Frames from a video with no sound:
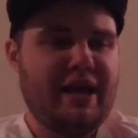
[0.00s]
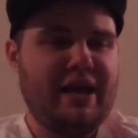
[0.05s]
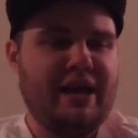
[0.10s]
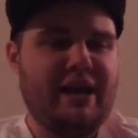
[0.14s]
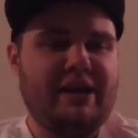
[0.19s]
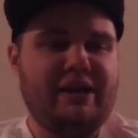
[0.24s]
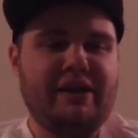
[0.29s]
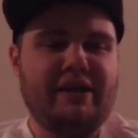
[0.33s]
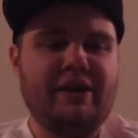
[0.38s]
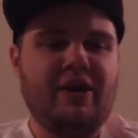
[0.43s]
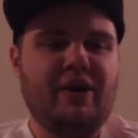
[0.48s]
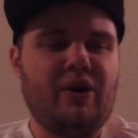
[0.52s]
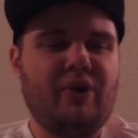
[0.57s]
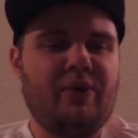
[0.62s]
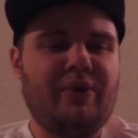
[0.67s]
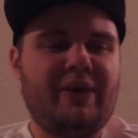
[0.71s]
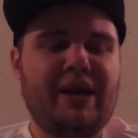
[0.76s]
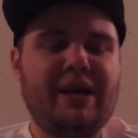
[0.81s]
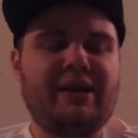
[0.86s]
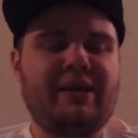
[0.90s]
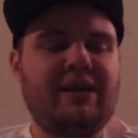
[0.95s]
And
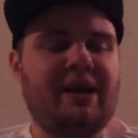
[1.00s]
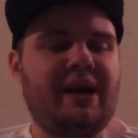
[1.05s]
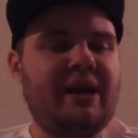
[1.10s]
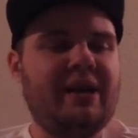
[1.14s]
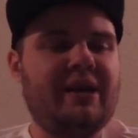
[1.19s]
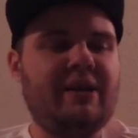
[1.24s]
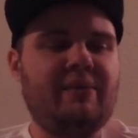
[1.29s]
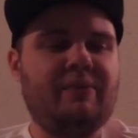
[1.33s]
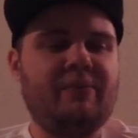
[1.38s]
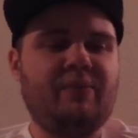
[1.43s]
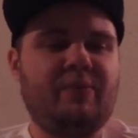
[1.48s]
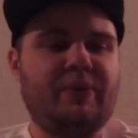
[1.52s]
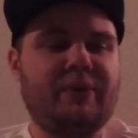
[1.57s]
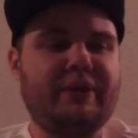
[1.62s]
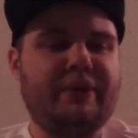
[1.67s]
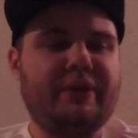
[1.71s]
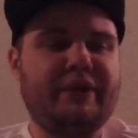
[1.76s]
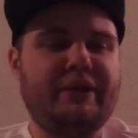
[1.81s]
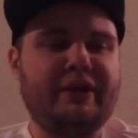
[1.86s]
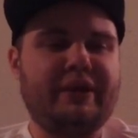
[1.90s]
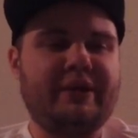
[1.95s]
that lineup
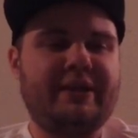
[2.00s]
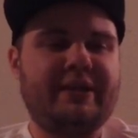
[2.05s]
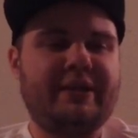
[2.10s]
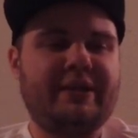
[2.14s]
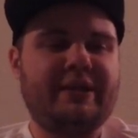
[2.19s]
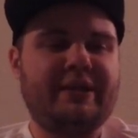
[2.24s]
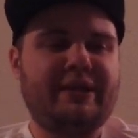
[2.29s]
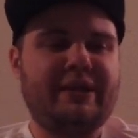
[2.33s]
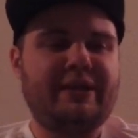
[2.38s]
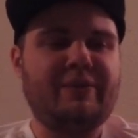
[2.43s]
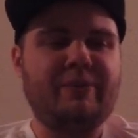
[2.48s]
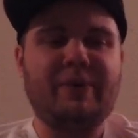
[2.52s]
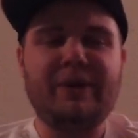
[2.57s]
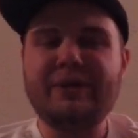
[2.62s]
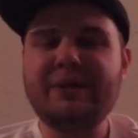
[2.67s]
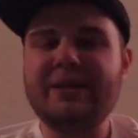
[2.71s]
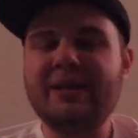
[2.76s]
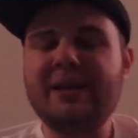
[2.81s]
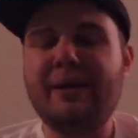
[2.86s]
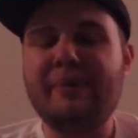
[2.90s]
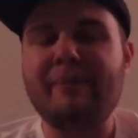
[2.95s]
was just, it
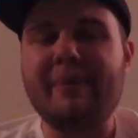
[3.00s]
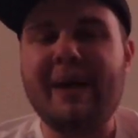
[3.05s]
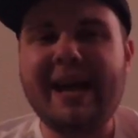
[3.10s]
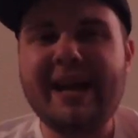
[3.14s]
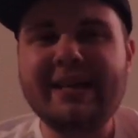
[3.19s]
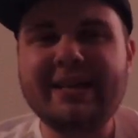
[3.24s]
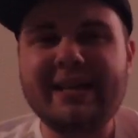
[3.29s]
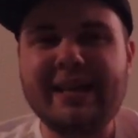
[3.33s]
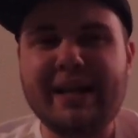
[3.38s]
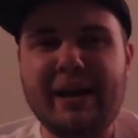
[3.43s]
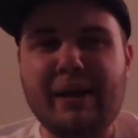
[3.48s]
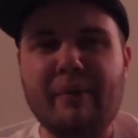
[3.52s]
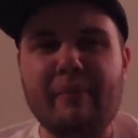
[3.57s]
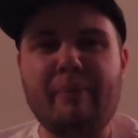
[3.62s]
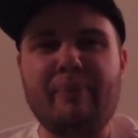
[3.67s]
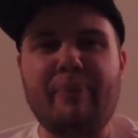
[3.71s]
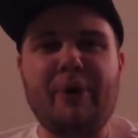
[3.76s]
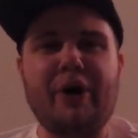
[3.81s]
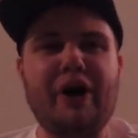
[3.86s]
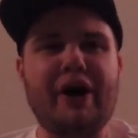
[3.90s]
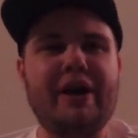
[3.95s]
wasn't
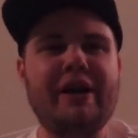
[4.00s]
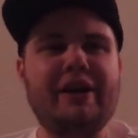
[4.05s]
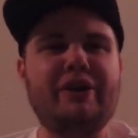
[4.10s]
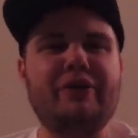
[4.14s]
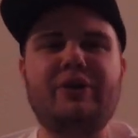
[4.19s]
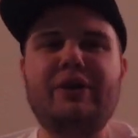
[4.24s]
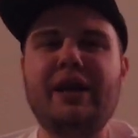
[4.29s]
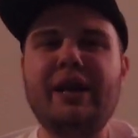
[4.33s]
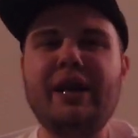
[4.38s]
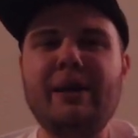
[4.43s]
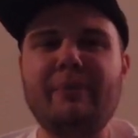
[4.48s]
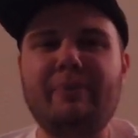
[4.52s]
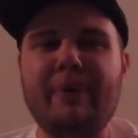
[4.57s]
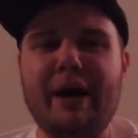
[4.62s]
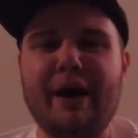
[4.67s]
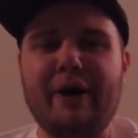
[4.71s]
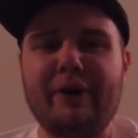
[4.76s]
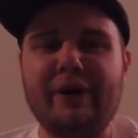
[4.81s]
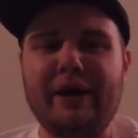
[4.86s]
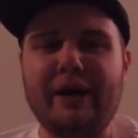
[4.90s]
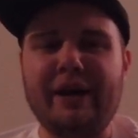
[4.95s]
amazing, but you think
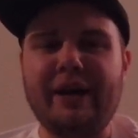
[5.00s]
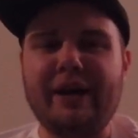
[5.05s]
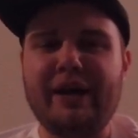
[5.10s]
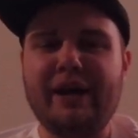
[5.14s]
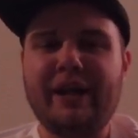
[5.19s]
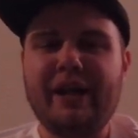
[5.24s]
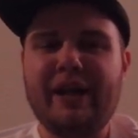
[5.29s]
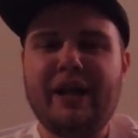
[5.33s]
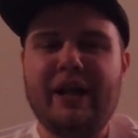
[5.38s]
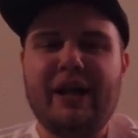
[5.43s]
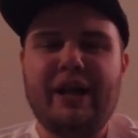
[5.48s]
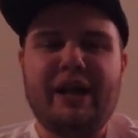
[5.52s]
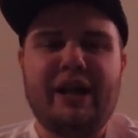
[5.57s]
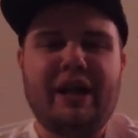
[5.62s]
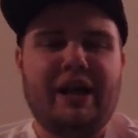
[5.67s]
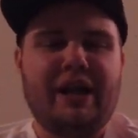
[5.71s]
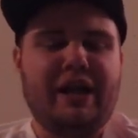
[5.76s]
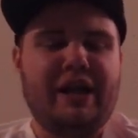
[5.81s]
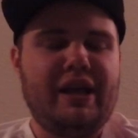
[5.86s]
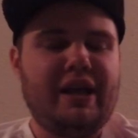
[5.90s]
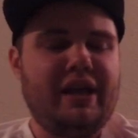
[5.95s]
about it,
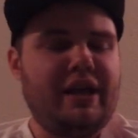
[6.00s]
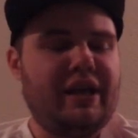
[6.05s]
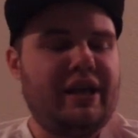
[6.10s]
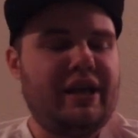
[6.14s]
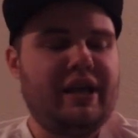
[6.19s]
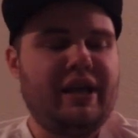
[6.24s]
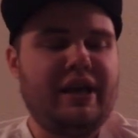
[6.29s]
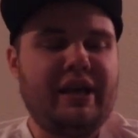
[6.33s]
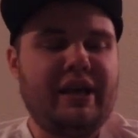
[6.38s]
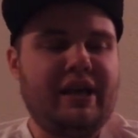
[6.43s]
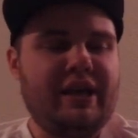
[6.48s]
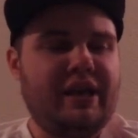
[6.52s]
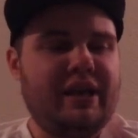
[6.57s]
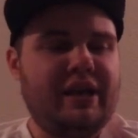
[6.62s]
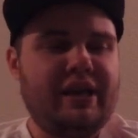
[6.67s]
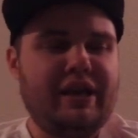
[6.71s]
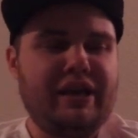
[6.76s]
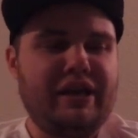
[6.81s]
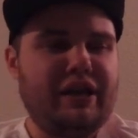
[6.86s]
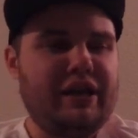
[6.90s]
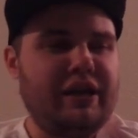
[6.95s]

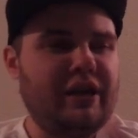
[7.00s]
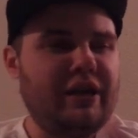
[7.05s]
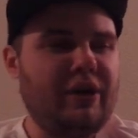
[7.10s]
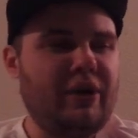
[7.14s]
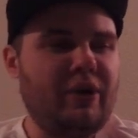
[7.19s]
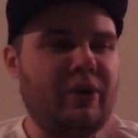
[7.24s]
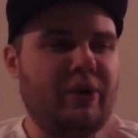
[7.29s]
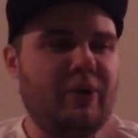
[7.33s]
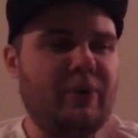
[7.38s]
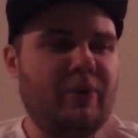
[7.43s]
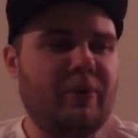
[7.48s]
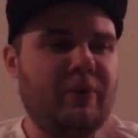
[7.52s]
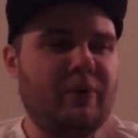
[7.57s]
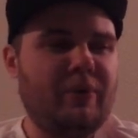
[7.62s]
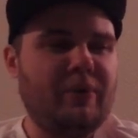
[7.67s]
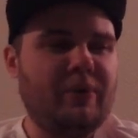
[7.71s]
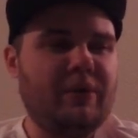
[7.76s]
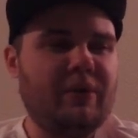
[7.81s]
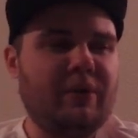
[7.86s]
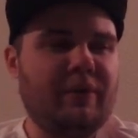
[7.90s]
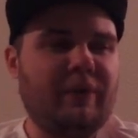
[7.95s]
and
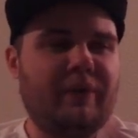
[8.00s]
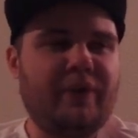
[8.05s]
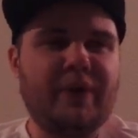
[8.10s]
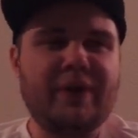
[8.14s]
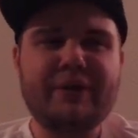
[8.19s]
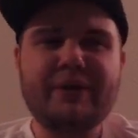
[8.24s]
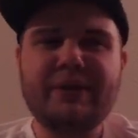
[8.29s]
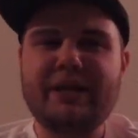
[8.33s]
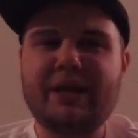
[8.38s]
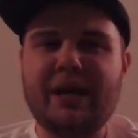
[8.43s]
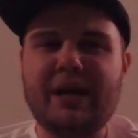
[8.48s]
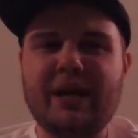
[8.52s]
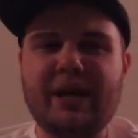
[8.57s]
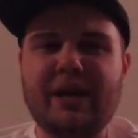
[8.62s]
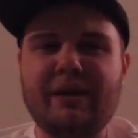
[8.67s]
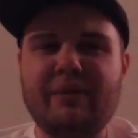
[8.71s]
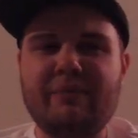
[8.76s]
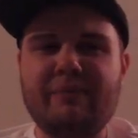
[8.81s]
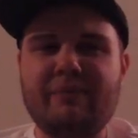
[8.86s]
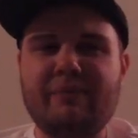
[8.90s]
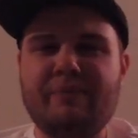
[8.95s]
the first
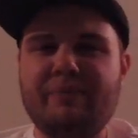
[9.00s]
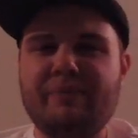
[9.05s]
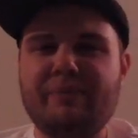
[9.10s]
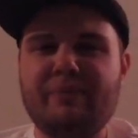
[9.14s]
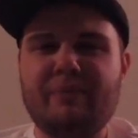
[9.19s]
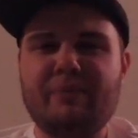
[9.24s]
time